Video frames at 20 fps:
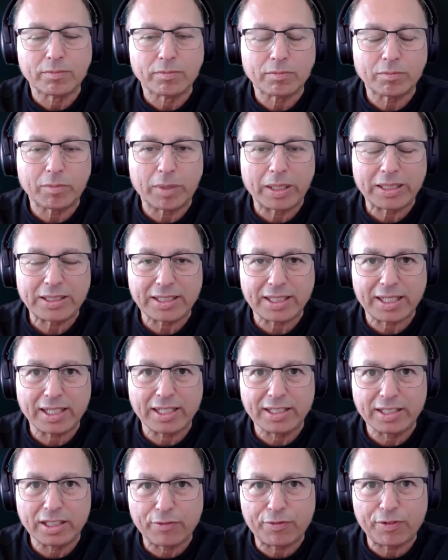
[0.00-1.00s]

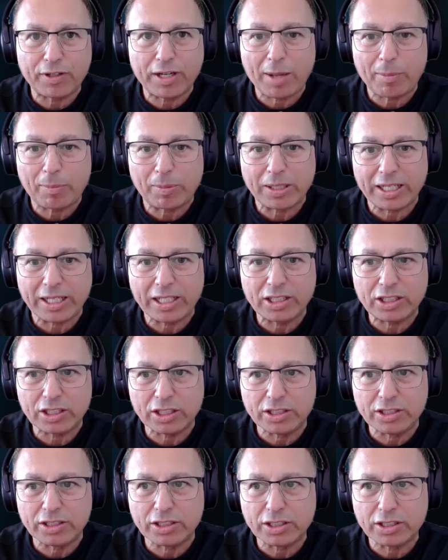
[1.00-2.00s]
basically different
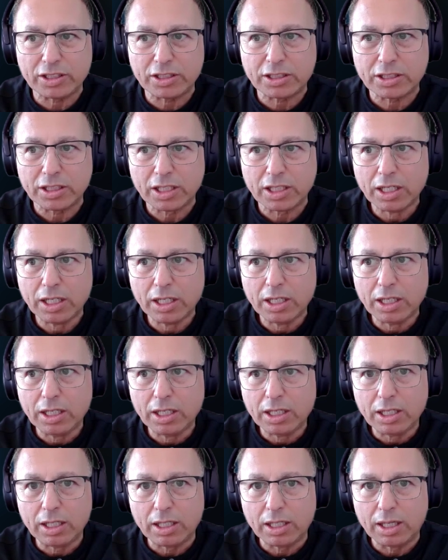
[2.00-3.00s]
applications
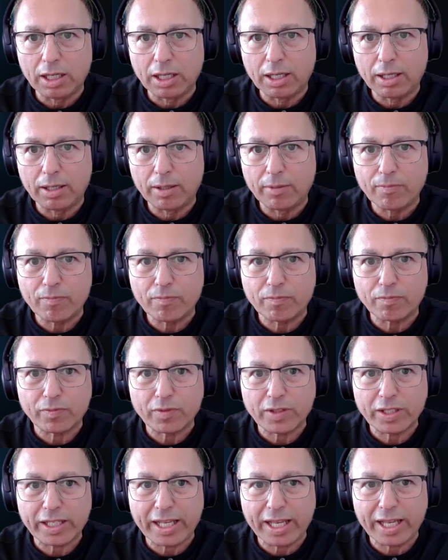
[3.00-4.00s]

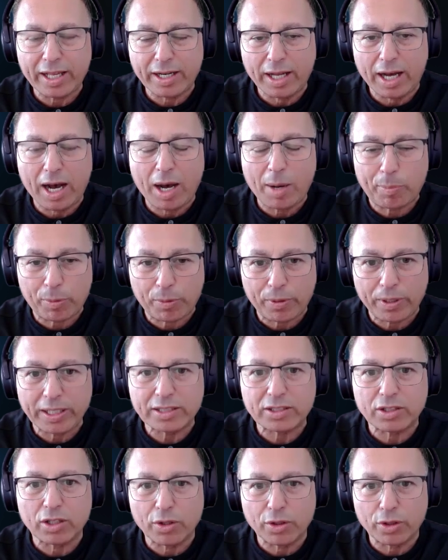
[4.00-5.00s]
can
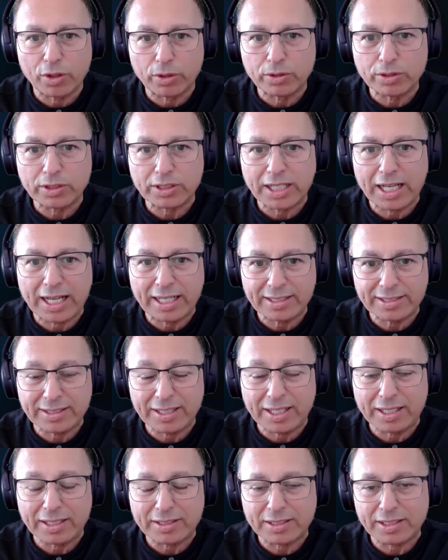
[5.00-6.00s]
operate on those
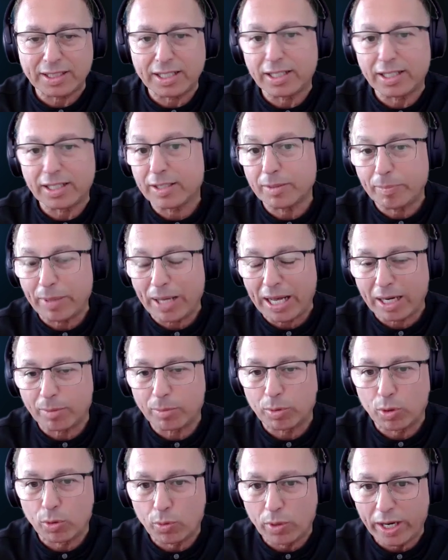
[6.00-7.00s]
assets in a
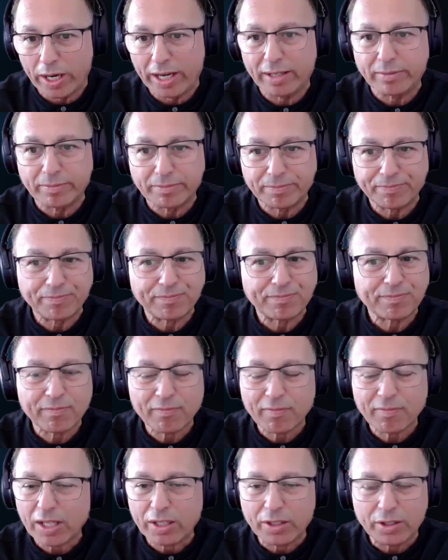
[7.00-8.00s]
compatible way.
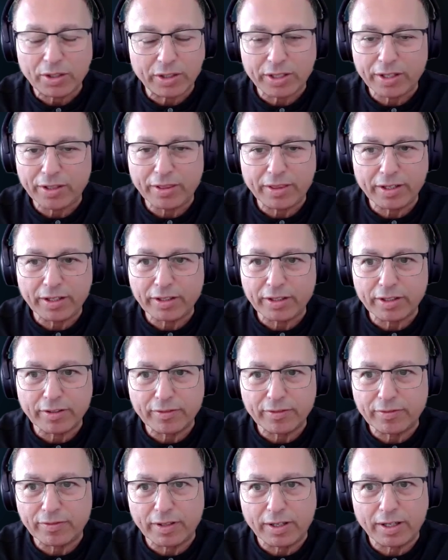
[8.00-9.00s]
You can think
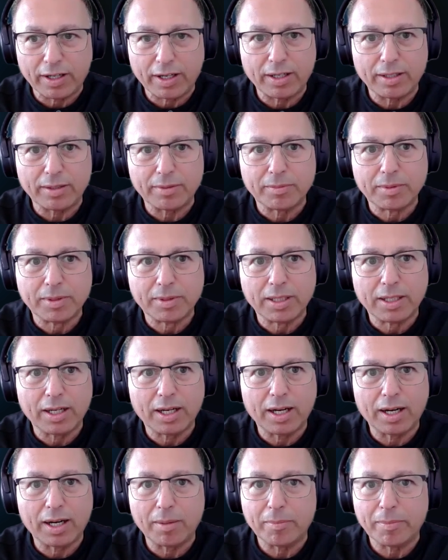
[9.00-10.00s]
of
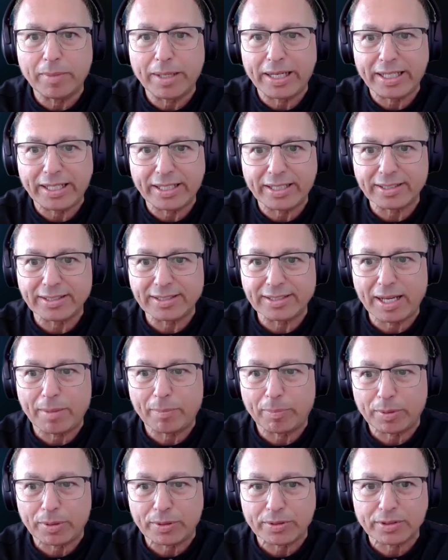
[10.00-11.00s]
many
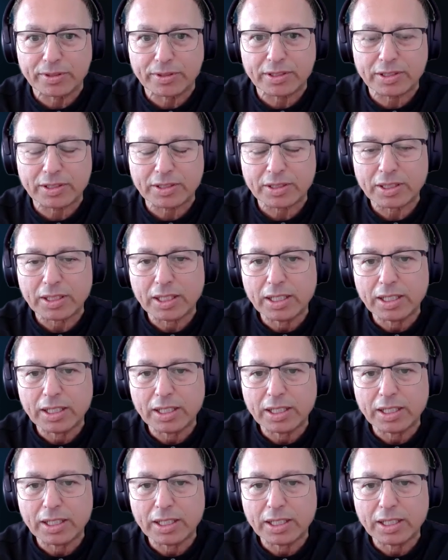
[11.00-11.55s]
examples.